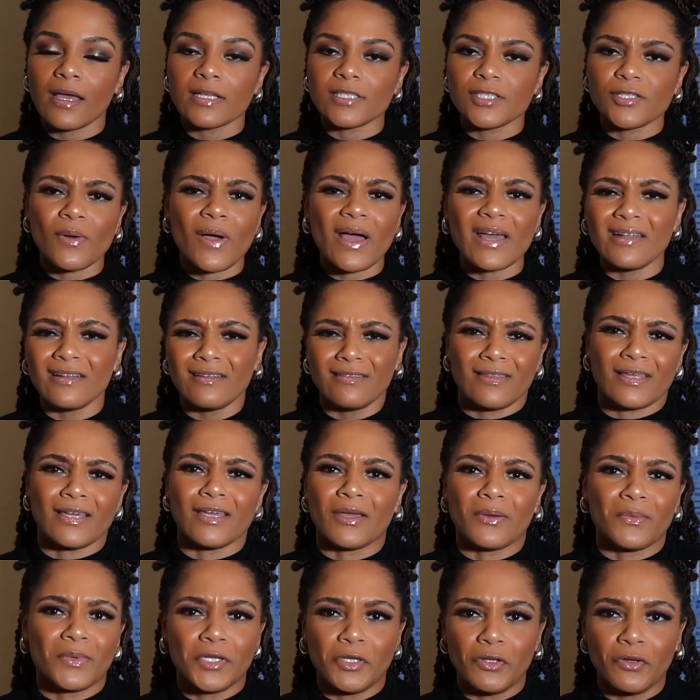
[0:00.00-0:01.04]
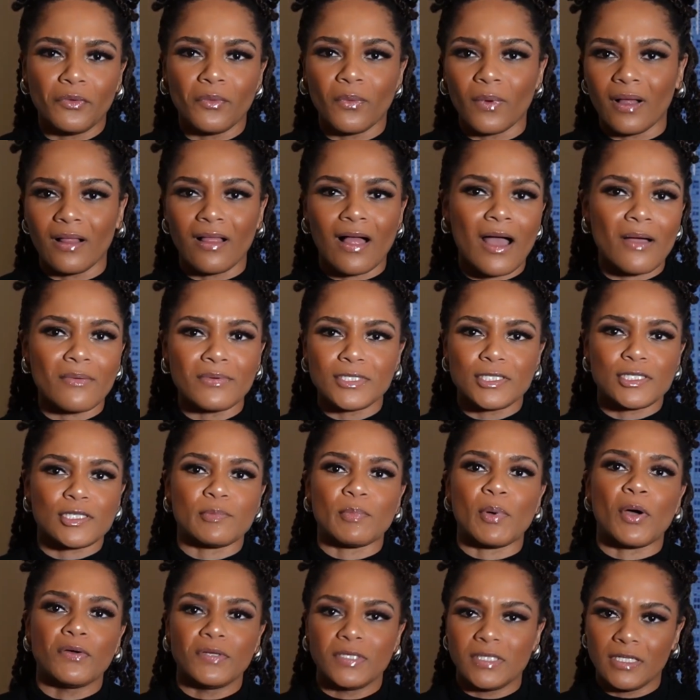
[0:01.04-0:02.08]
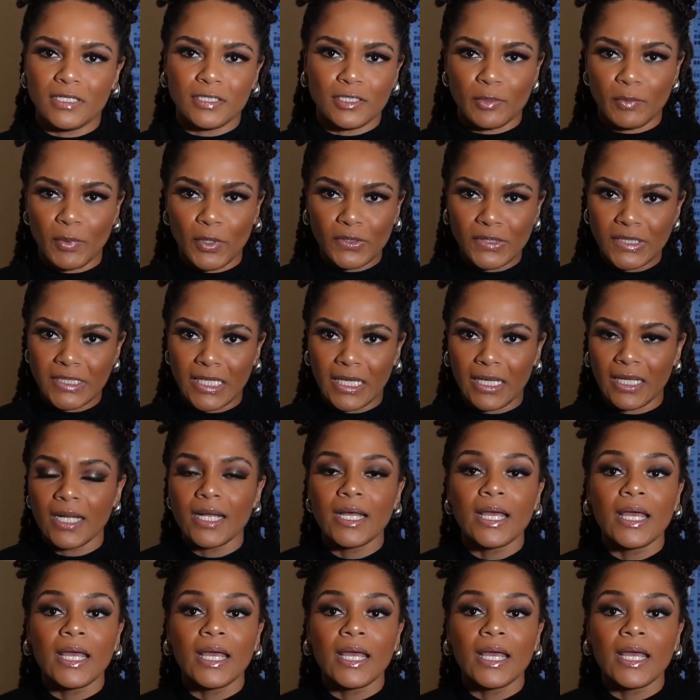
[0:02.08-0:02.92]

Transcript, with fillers: so I didn't think it would do well. I was just posting it to post it.